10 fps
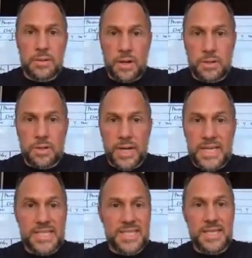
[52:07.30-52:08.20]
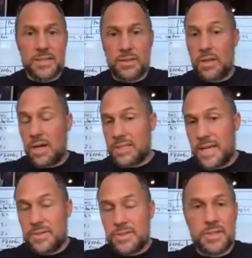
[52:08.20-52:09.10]
crazy
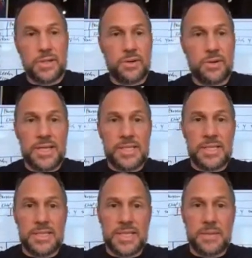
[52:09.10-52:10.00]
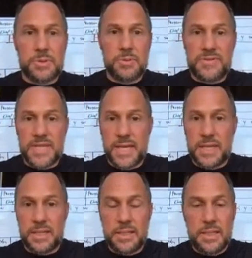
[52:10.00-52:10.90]
lockdowns and the crazy steps we've
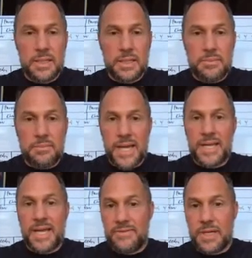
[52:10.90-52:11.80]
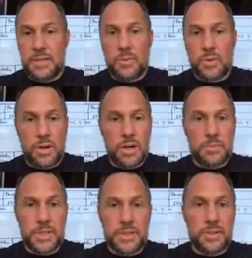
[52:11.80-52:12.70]
taken might have done more
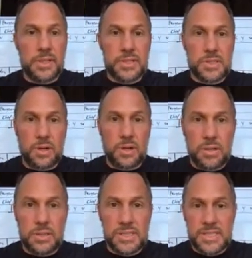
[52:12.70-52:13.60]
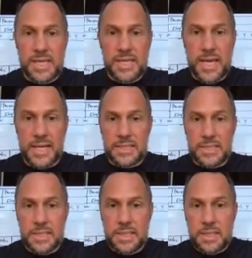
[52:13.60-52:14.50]
harm than good. It's hard to say
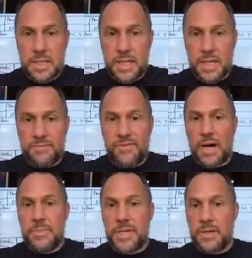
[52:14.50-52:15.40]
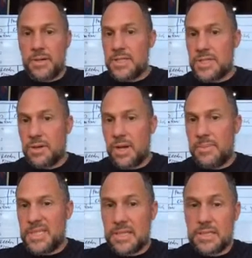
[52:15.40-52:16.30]
yet. Fabio, Instagram
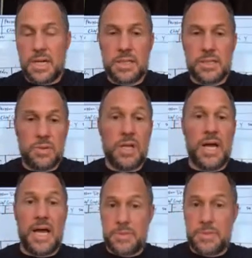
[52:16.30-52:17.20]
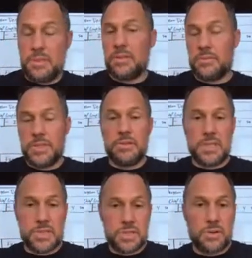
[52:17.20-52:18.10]
and TikTok as well. Absolutely, we do
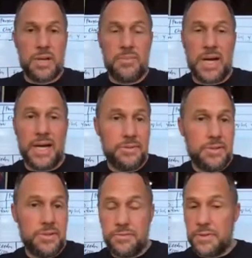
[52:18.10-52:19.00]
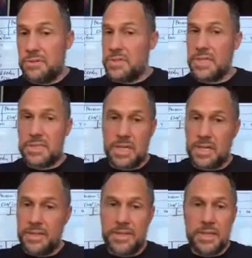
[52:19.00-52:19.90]
Instagram. I don't know if we do TikTok.
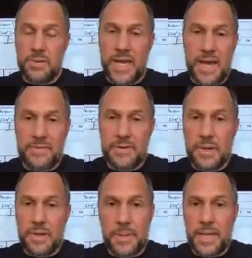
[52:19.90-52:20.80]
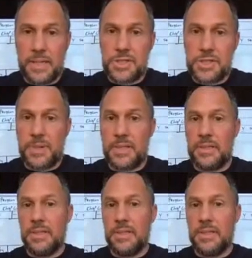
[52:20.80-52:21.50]
I think we have a page, but